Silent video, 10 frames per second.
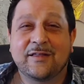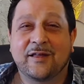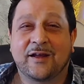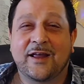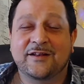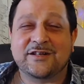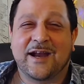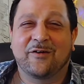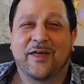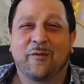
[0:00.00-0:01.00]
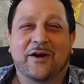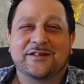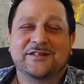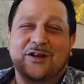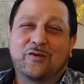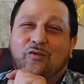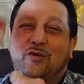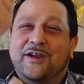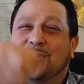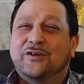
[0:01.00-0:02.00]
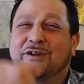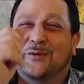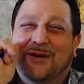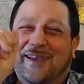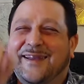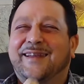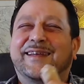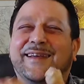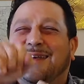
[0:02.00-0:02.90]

the channel that wants to reel you in.